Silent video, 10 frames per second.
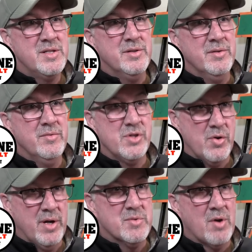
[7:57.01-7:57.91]
to
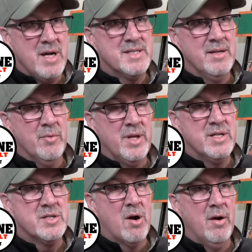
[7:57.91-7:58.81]
Joe Gibbs Racing when
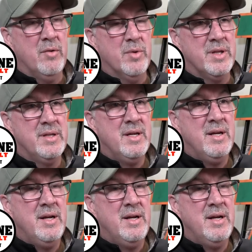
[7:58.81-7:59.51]
they started with